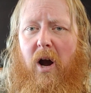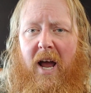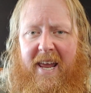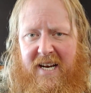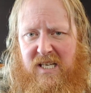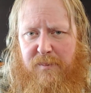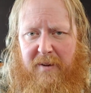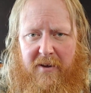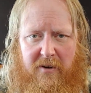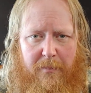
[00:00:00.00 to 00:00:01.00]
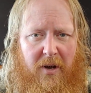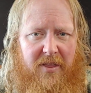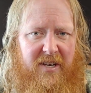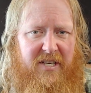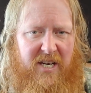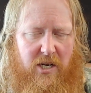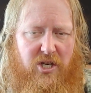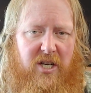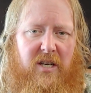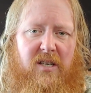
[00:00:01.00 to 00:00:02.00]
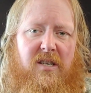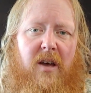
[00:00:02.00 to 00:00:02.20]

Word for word: I expound upon the teachings